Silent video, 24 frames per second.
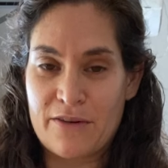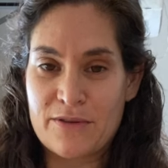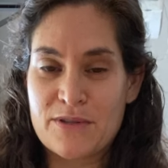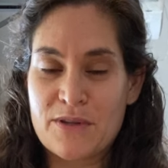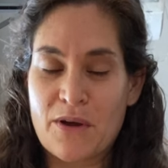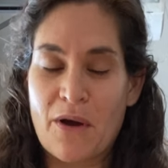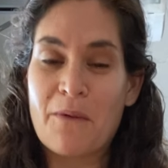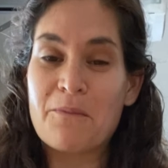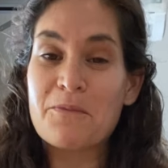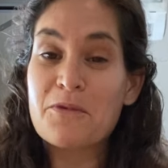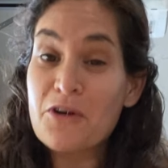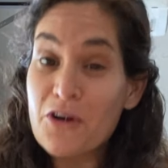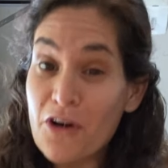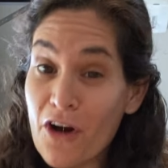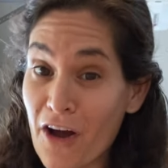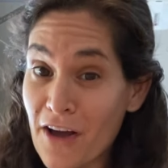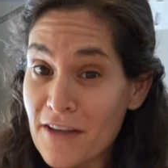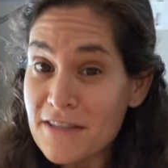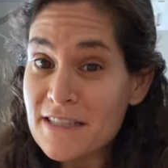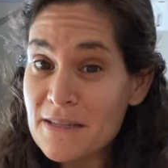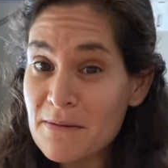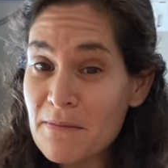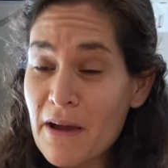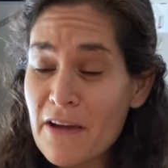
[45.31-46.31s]
So I'm
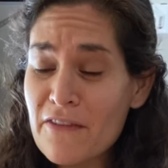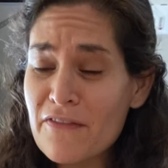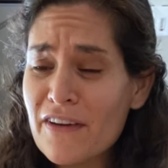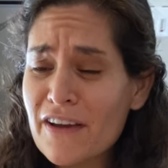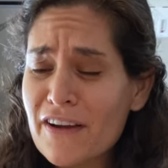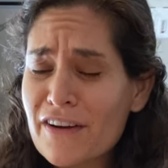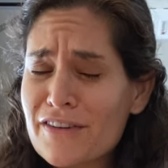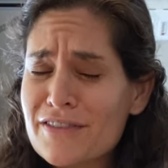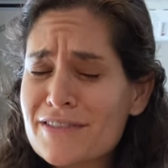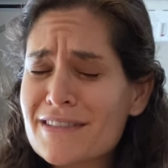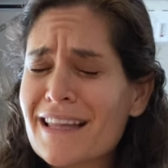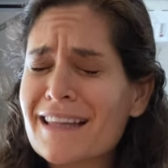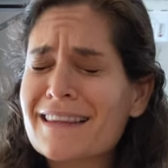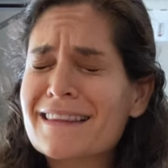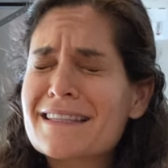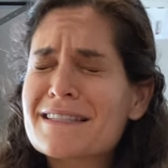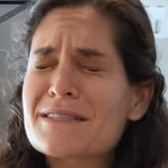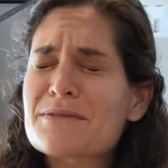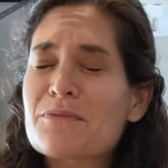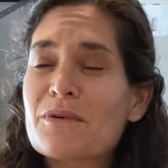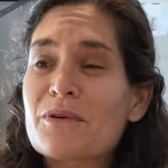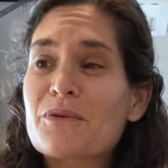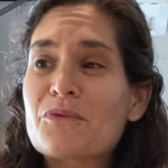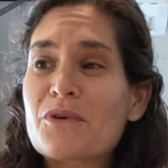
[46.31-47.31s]
crossing my fingers that
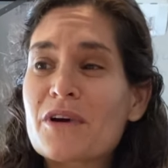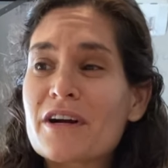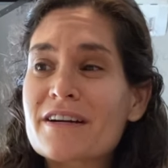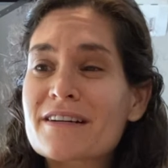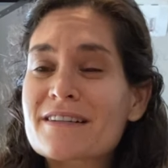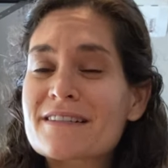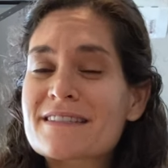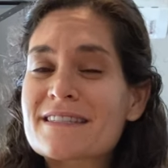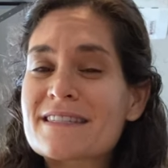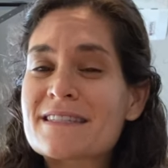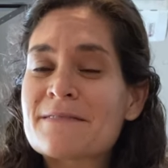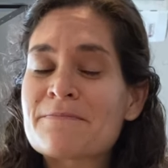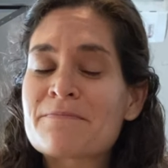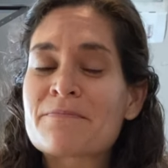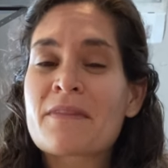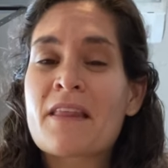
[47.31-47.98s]
this one works.